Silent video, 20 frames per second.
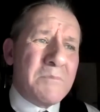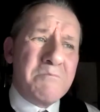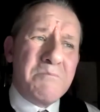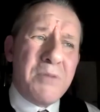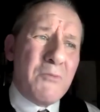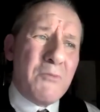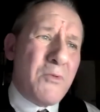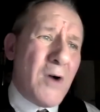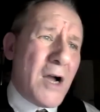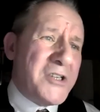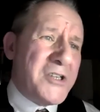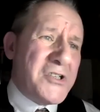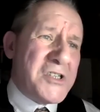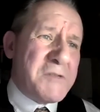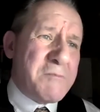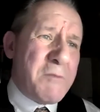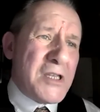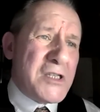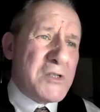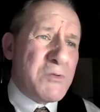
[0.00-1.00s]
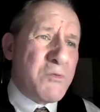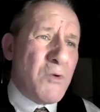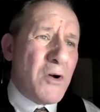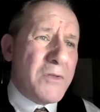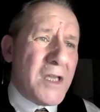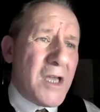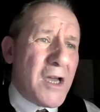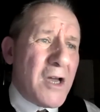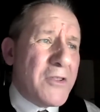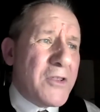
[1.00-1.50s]
But why do spirits walk
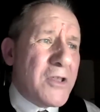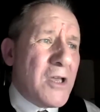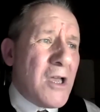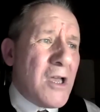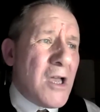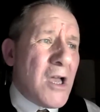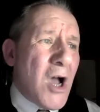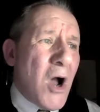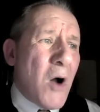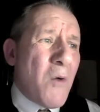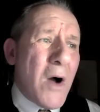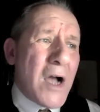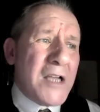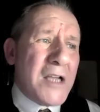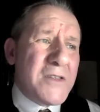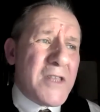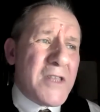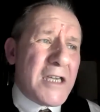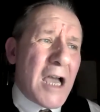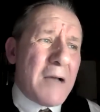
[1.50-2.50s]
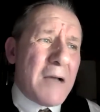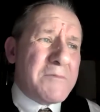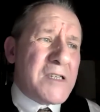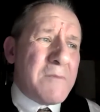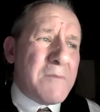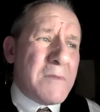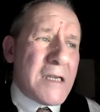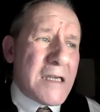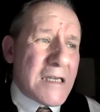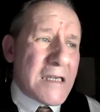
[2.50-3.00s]
the earth, and why do they come to
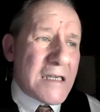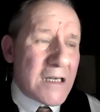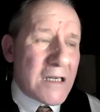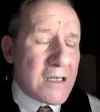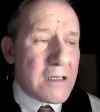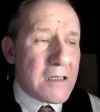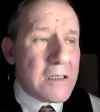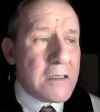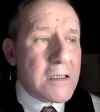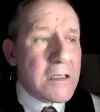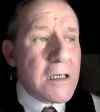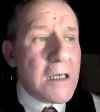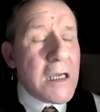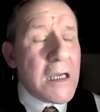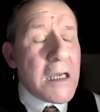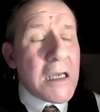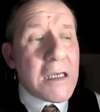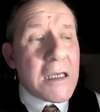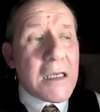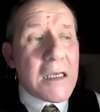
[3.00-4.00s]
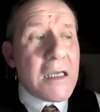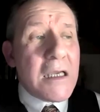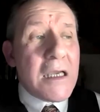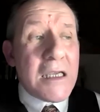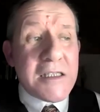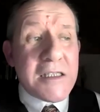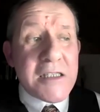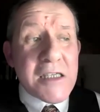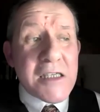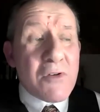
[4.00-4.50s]
me?
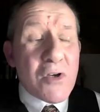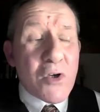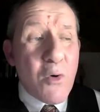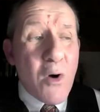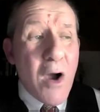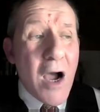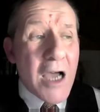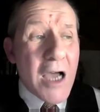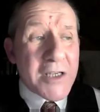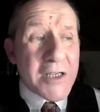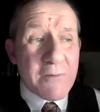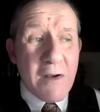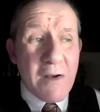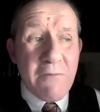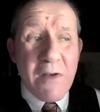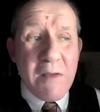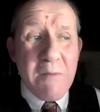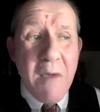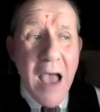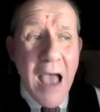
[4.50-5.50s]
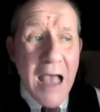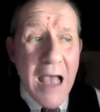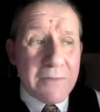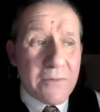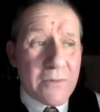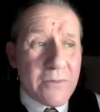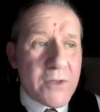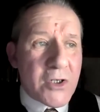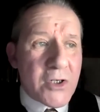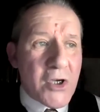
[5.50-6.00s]
It is required of every man,
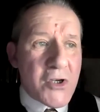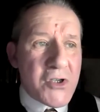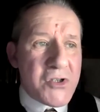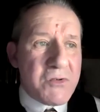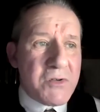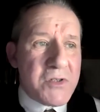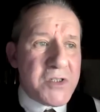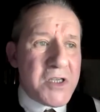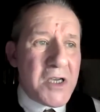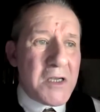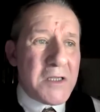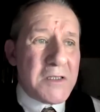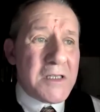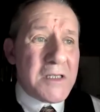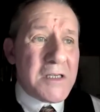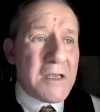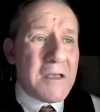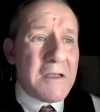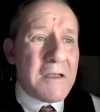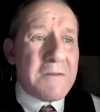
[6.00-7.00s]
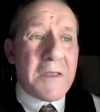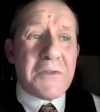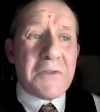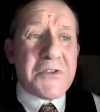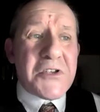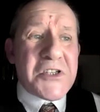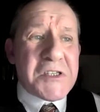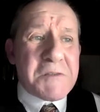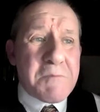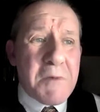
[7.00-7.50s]
the ghost returned, that
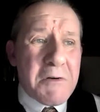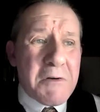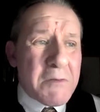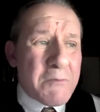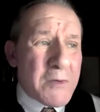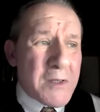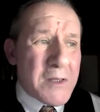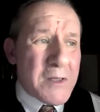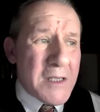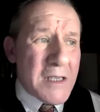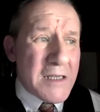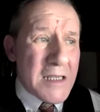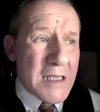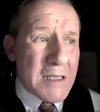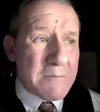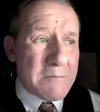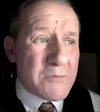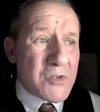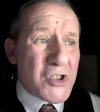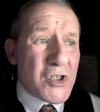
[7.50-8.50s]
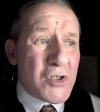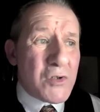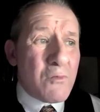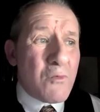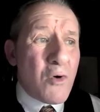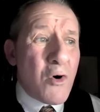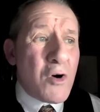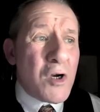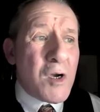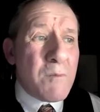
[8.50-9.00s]
the spirit within him should
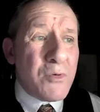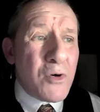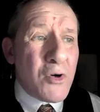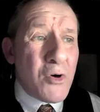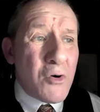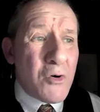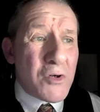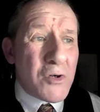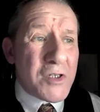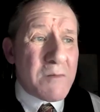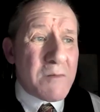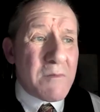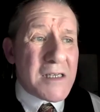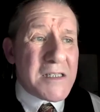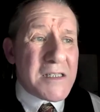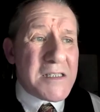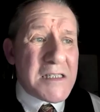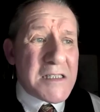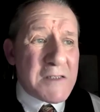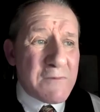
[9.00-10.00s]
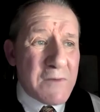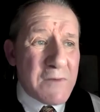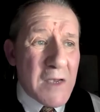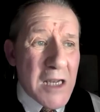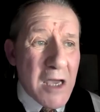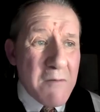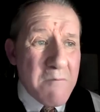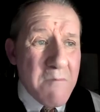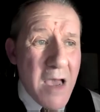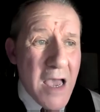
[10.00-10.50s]
walk abroad amongst his
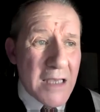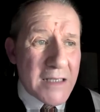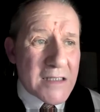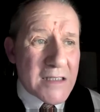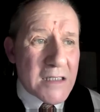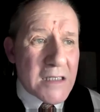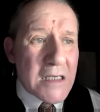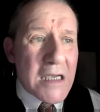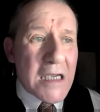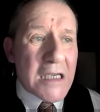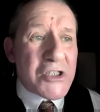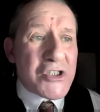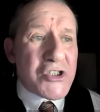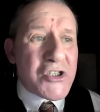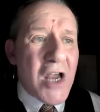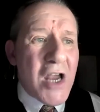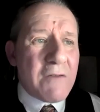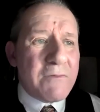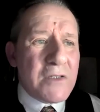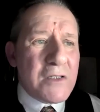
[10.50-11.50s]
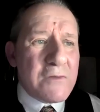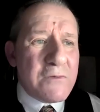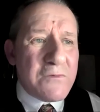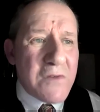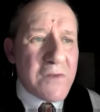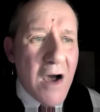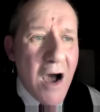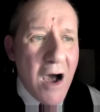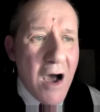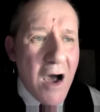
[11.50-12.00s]
fellow men and travel
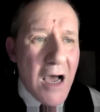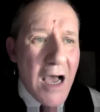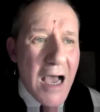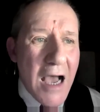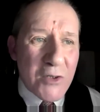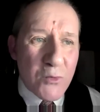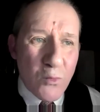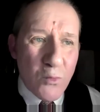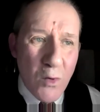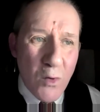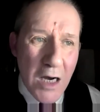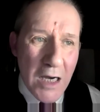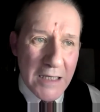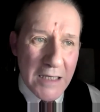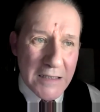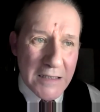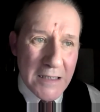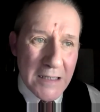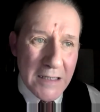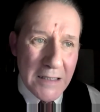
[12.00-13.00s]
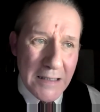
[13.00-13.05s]
far and wide.